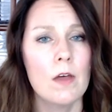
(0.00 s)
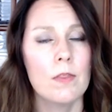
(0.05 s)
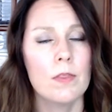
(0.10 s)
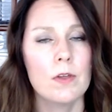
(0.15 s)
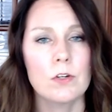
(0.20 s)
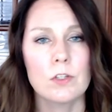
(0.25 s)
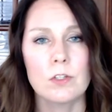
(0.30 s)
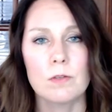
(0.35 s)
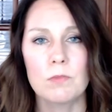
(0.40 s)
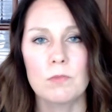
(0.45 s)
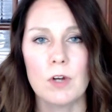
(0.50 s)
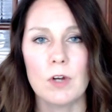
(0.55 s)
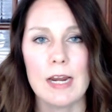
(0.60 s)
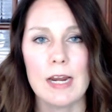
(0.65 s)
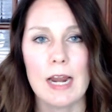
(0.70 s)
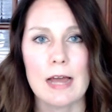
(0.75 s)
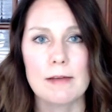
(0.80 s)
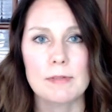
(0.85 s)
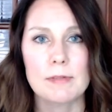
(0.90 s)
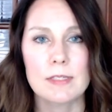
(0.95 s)
there's some great
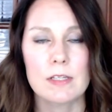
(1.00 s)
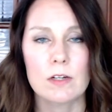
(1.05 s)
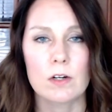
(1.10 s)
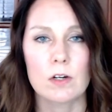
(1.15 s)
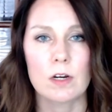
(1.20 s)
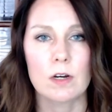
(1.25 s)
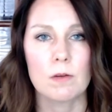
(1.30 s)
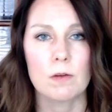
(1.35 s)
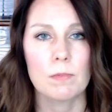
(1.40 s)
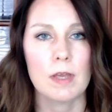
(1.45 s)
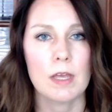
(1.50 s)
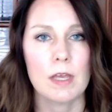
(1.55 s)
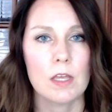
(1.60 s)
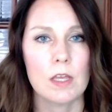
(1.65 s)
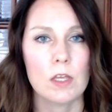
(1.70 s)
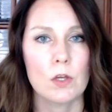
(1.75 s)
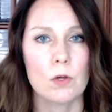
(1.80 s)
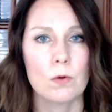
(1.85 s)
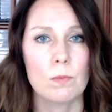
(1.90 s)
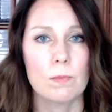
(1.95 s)
apps that are going to pay
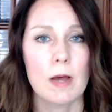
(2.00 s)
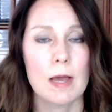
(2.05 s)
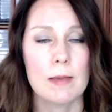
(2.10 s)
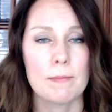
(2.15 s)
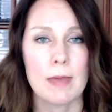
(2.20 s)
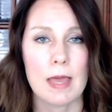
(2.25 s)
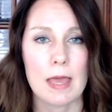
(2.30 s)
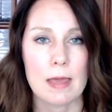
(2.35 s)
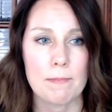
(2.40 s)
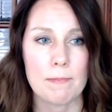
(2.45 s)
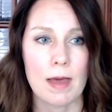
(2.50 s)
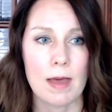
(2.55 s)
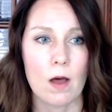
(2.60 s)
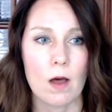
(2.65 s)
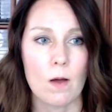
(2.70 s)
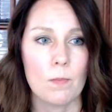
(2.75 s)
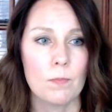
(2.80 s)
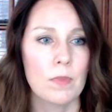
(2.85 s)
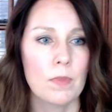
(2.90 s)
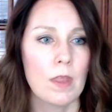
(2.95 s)
you by PayPal.